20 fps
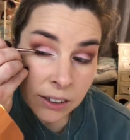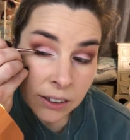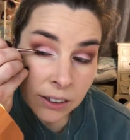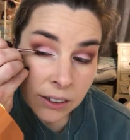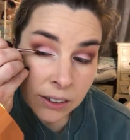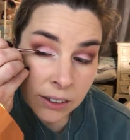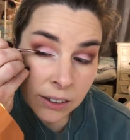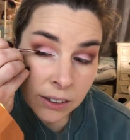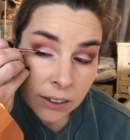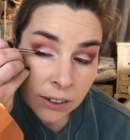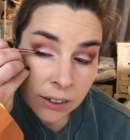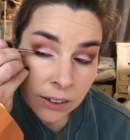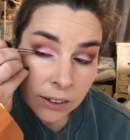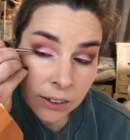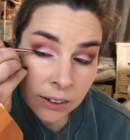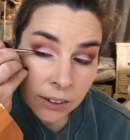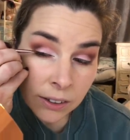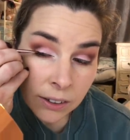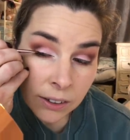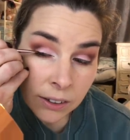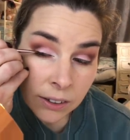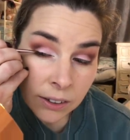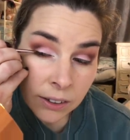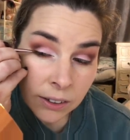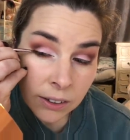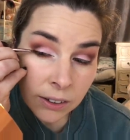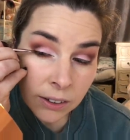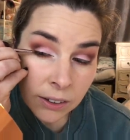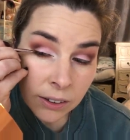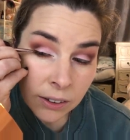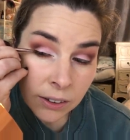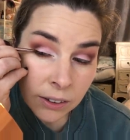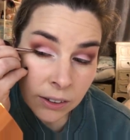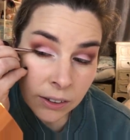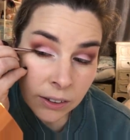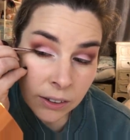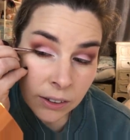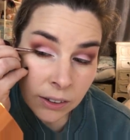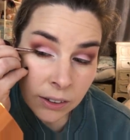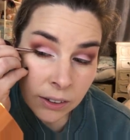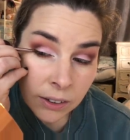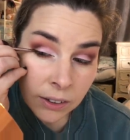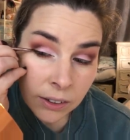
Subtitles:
Nobody speaks.